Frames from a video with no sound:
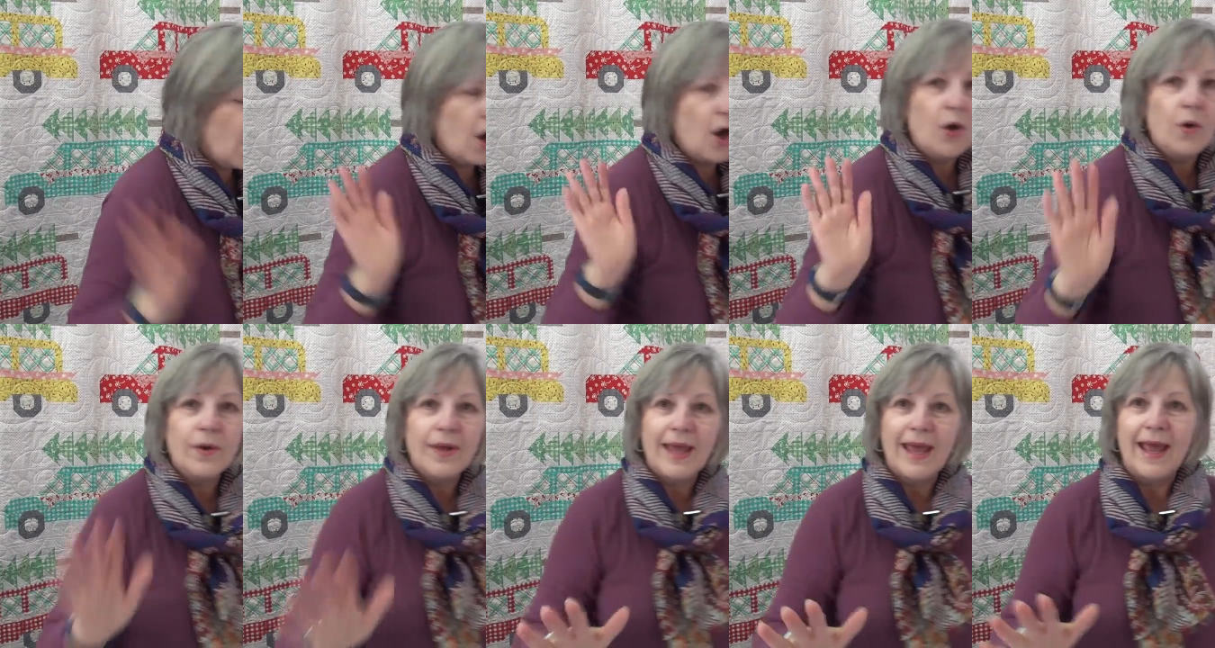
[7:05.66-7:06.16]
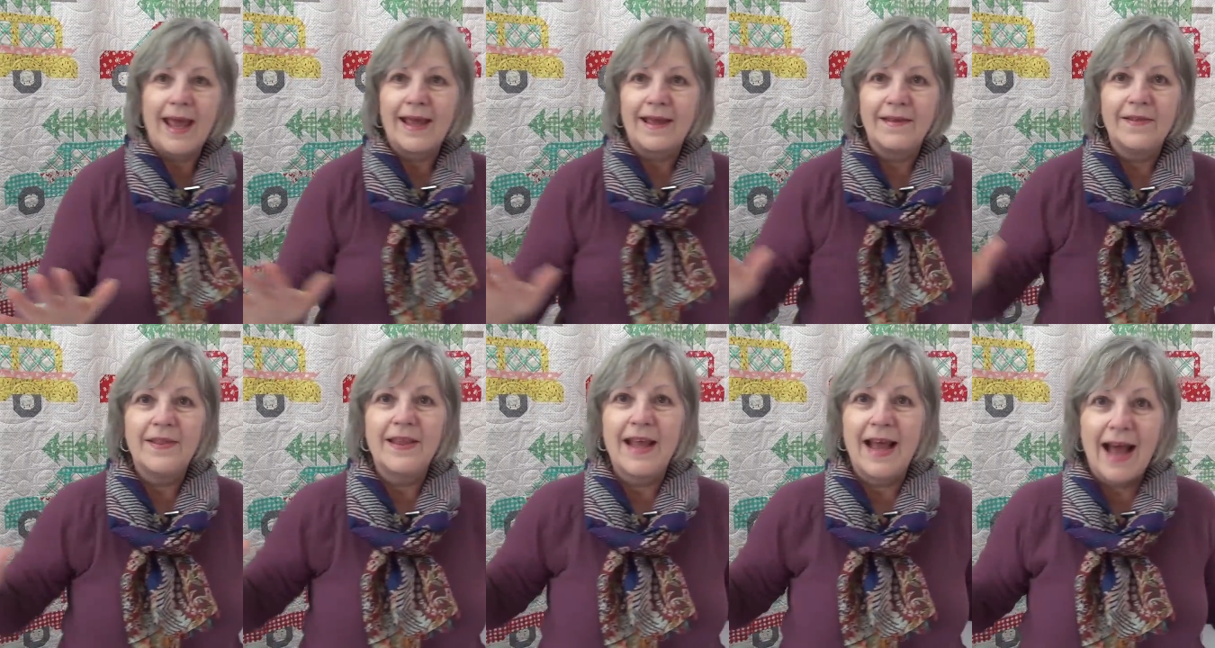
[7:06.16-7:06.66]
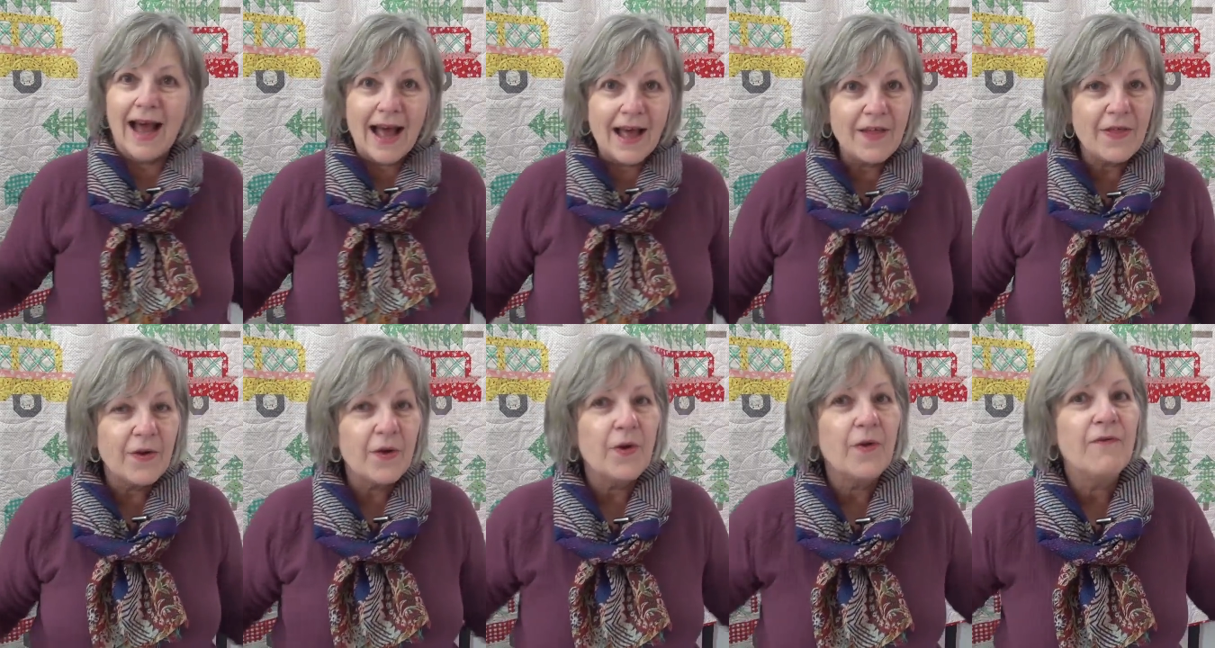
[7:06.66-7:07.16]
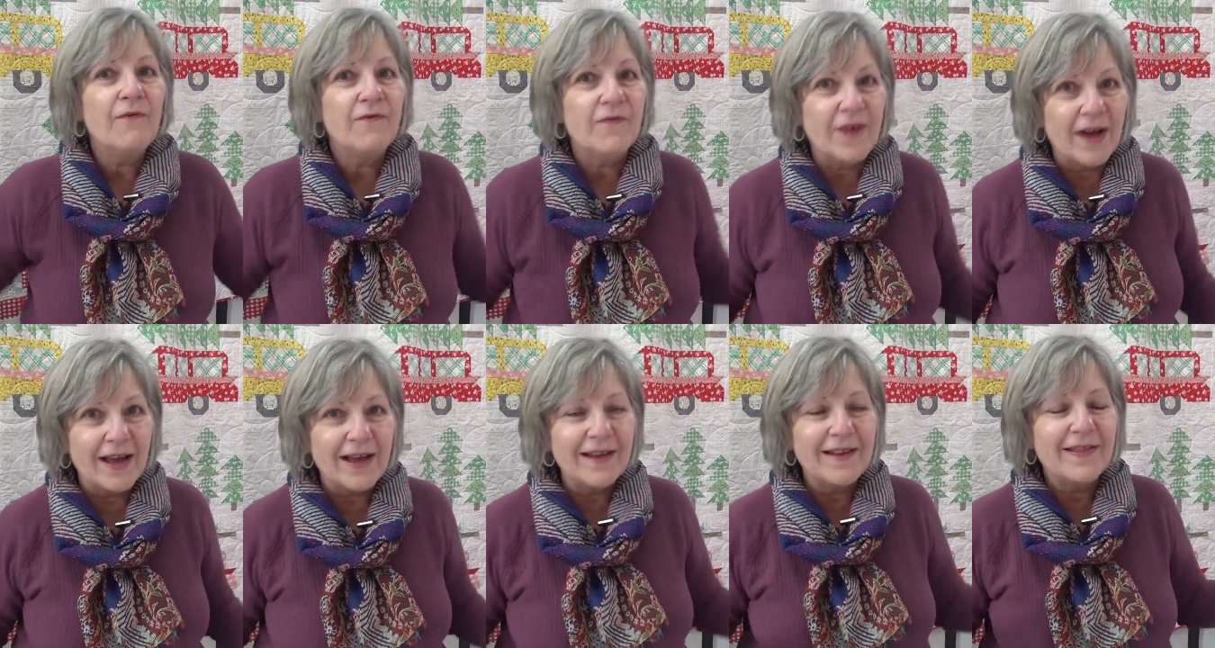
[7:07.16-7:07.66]
Okay, the other
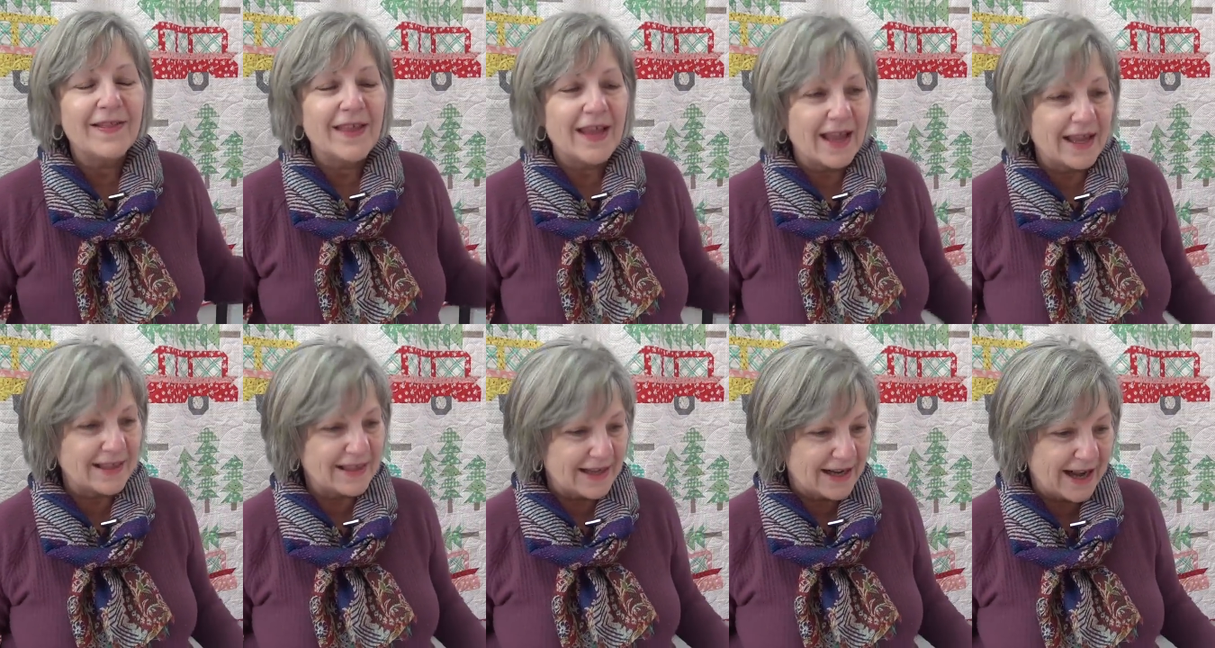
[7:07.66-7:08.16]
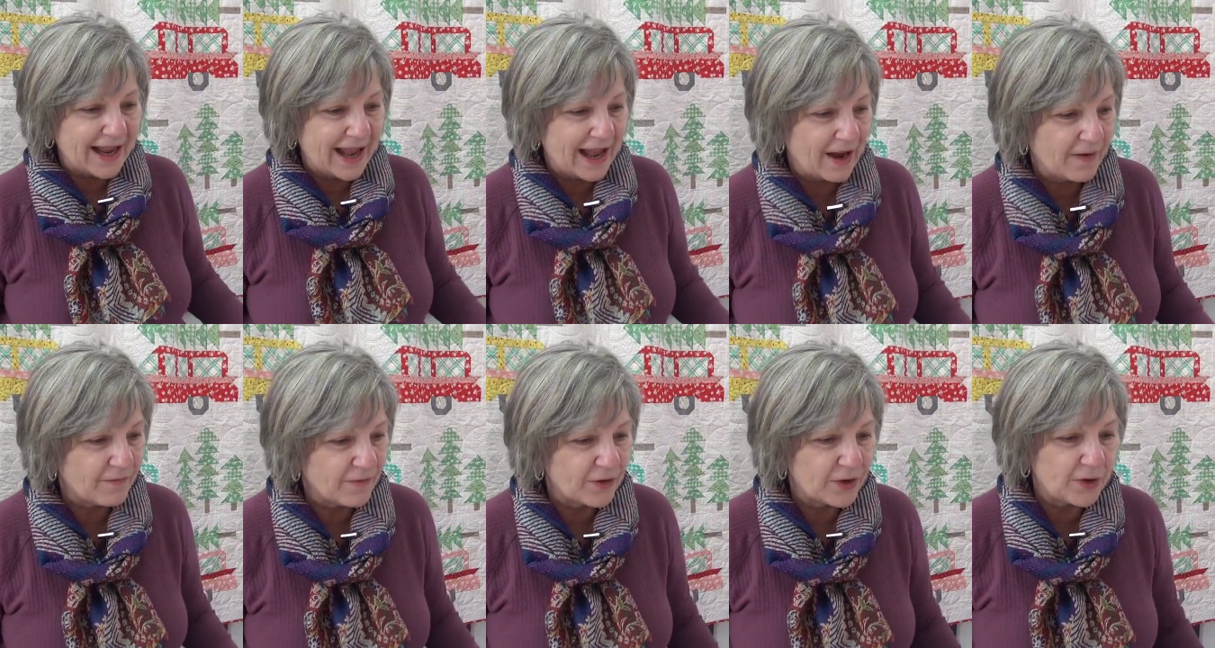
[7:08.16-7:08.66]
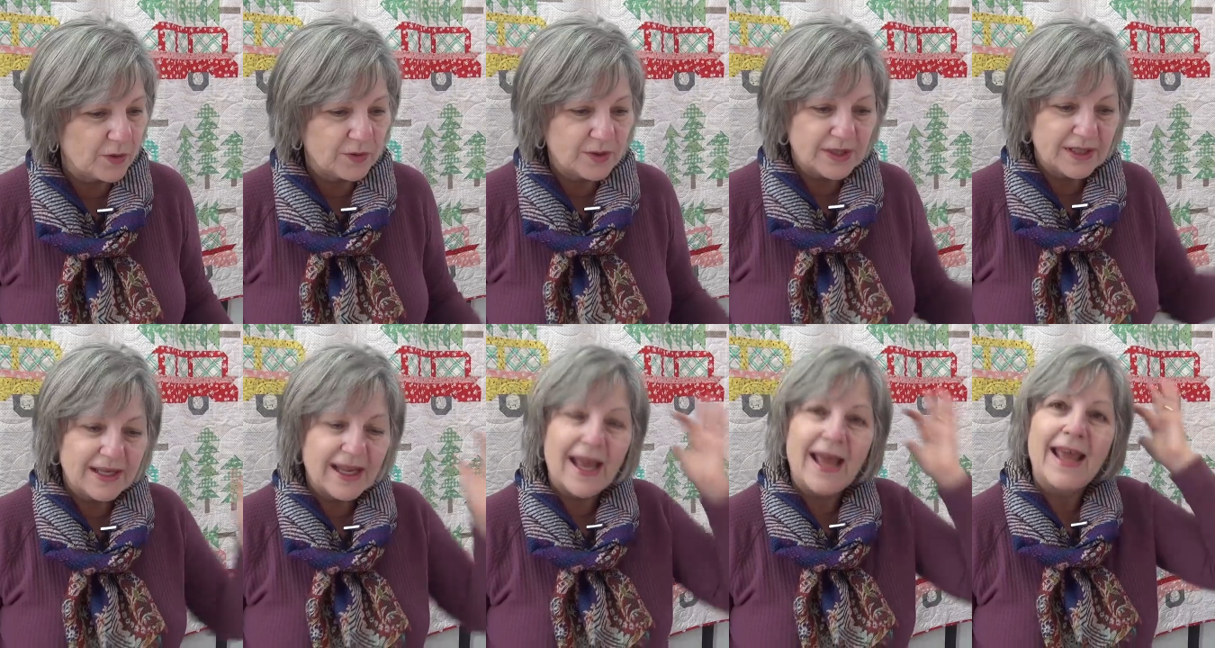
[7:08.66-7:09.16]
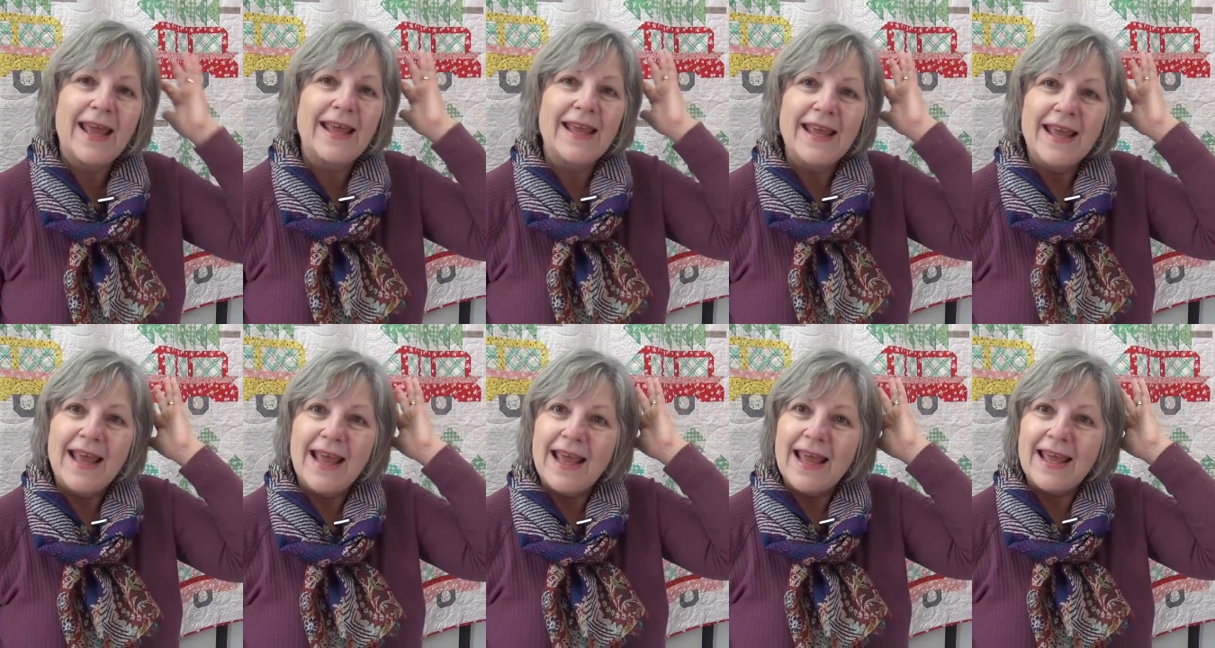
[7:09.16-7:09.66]
fun thing that I have for you today
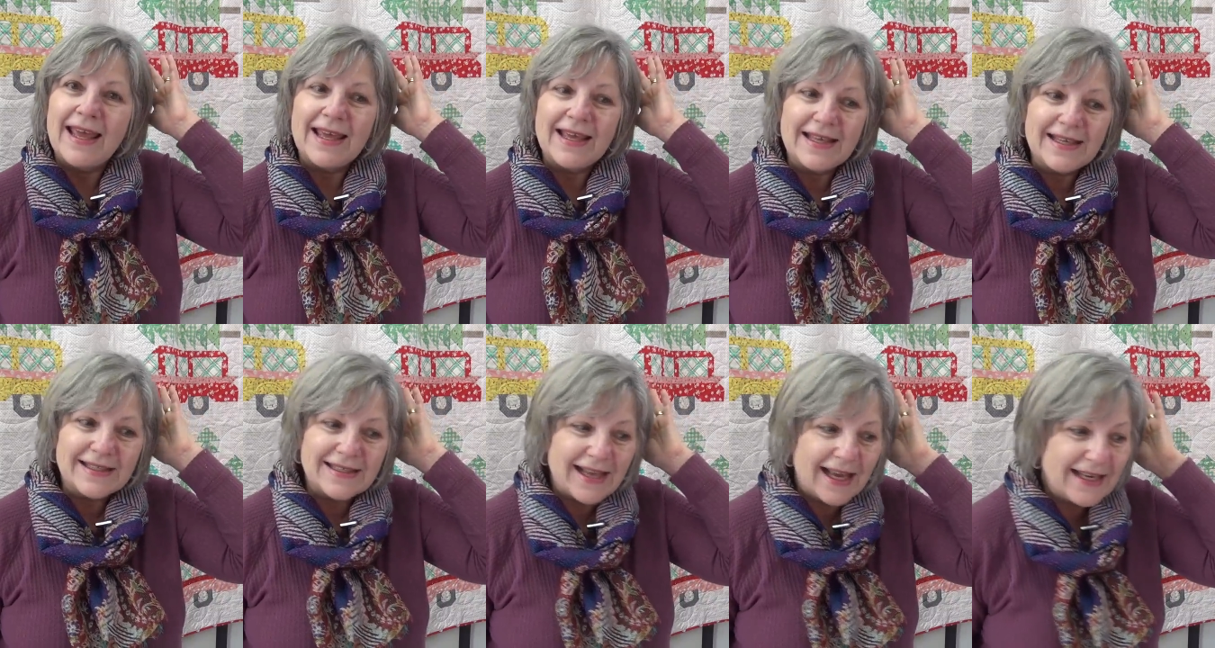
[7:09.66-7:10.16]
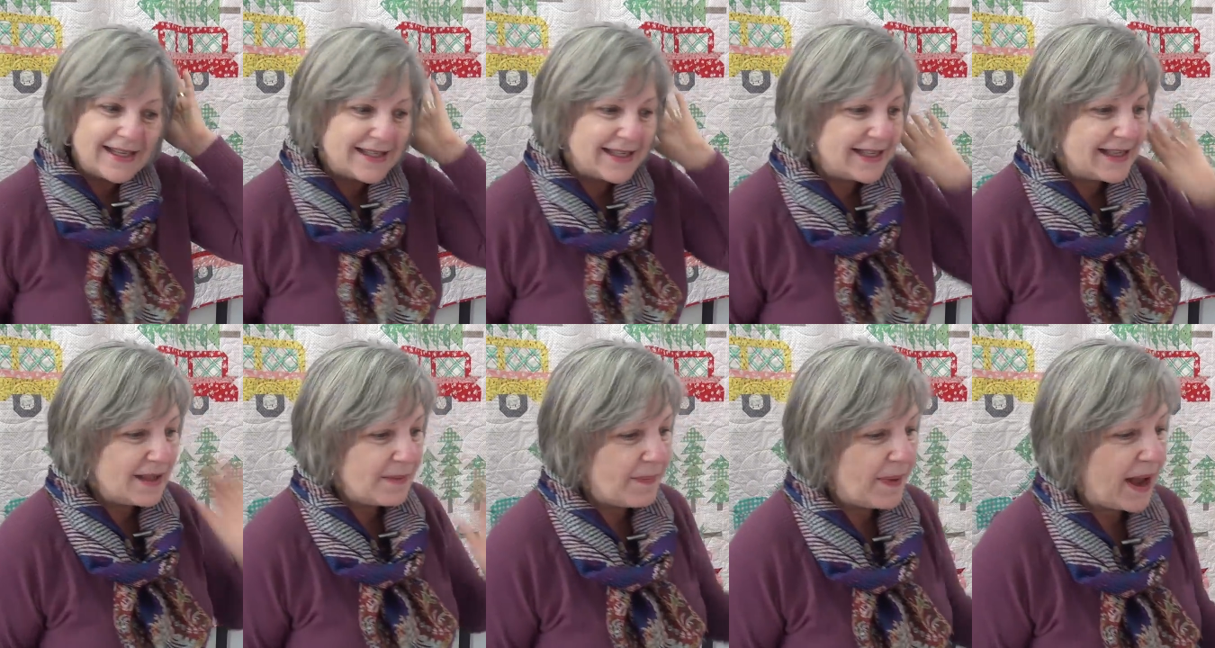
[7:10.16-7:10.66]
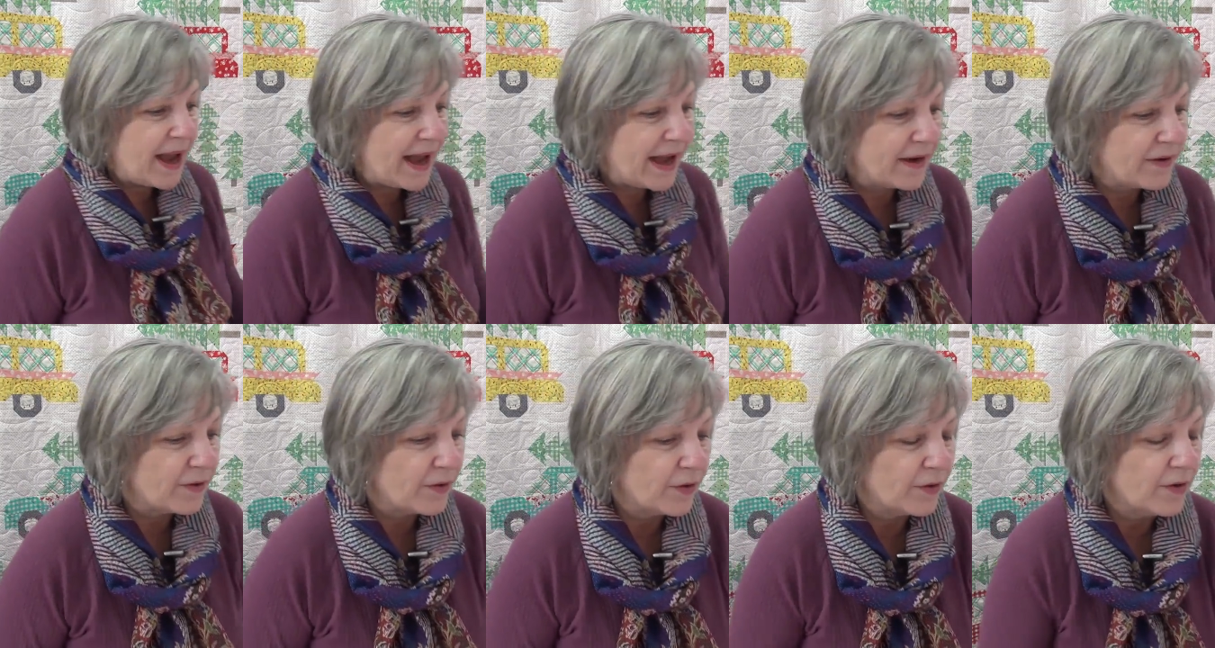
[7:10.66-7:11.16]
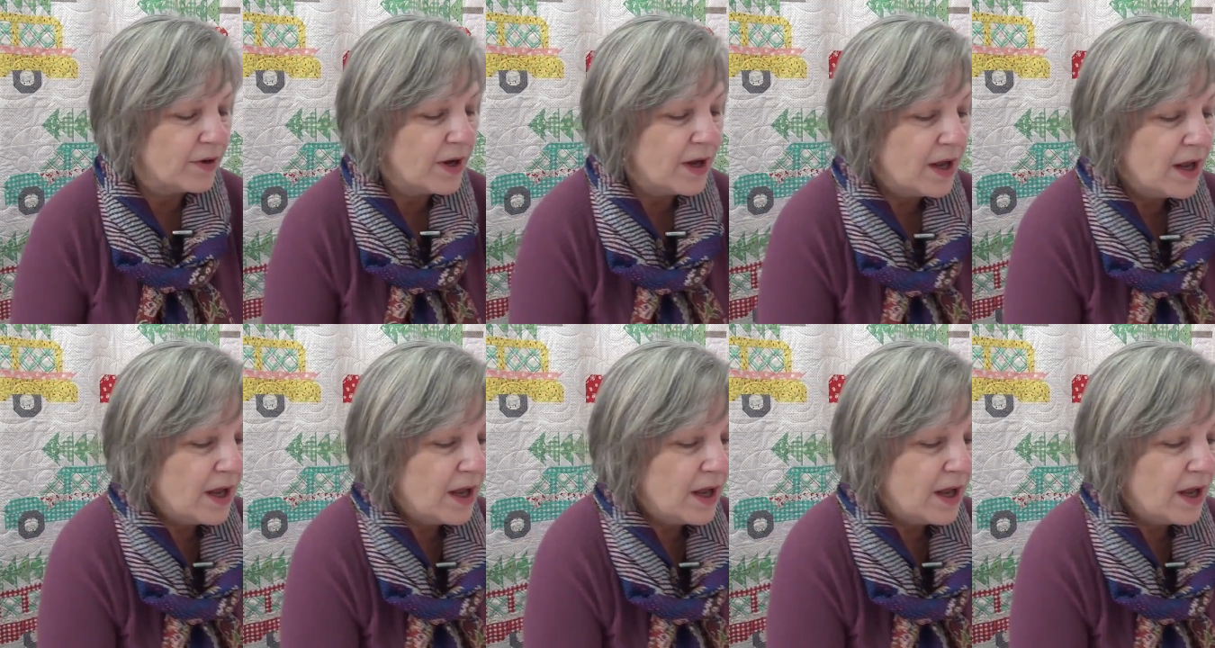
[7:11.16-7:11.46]
is I did the pattern